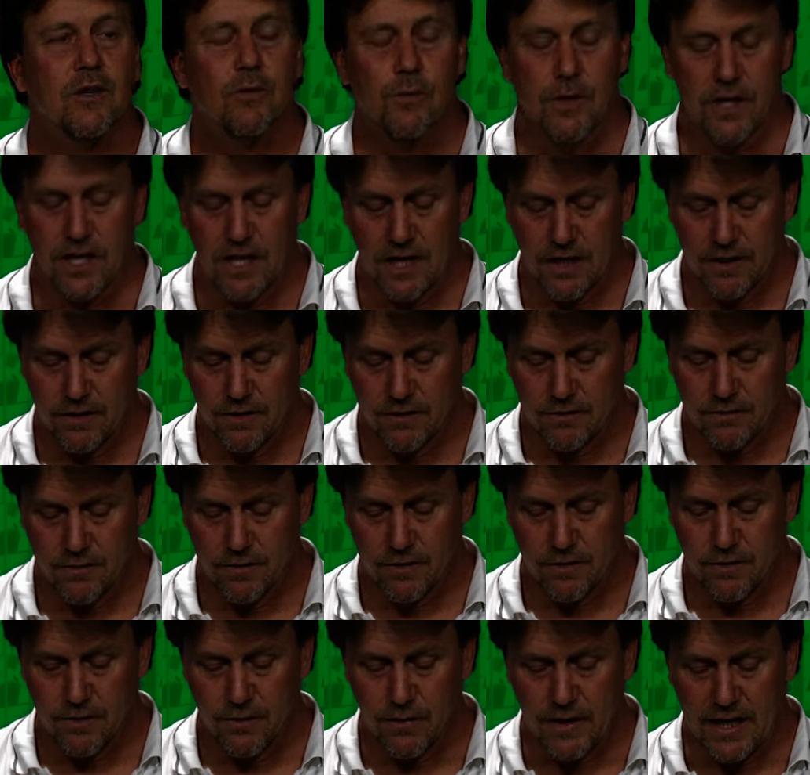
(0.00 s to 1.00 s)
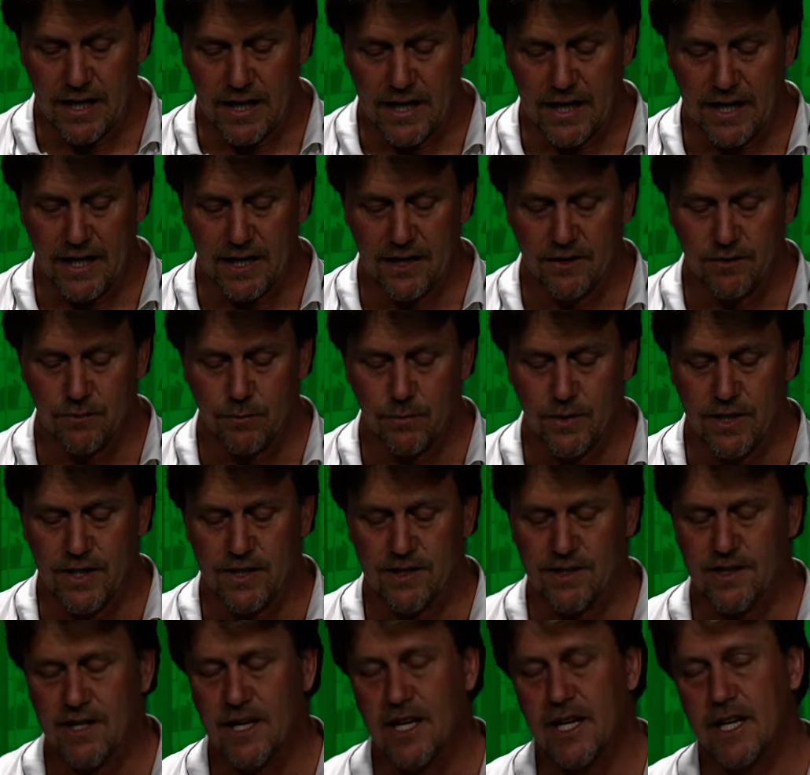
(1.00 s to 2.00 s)
We go through and
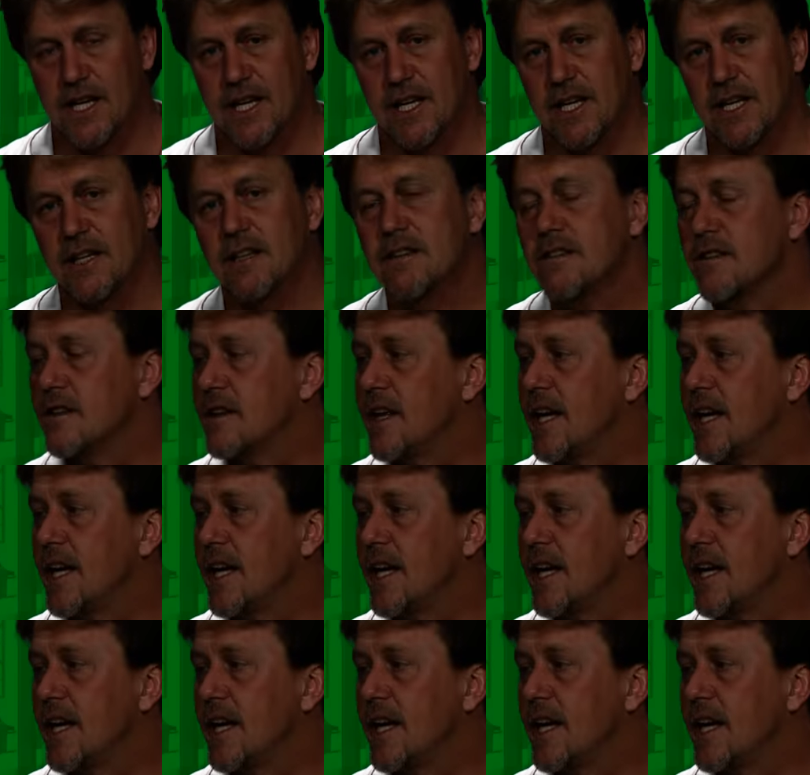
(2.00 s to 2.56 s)
we say